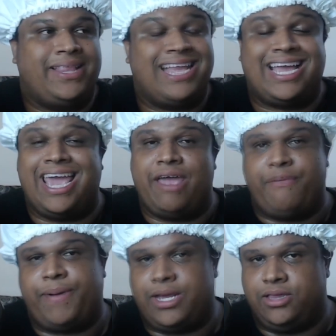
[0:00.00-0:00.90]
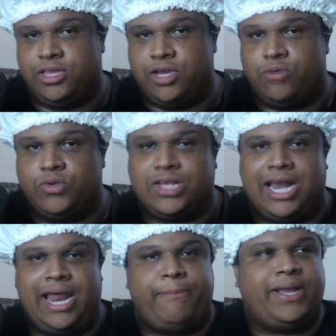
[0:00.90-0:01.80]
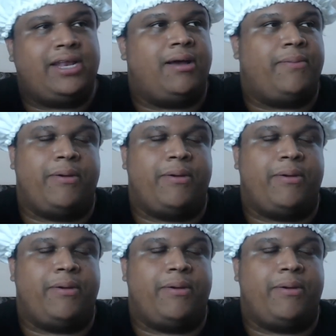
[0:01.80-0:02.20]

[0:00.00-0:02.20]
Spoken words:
I think everybody in the theater was clapping it up.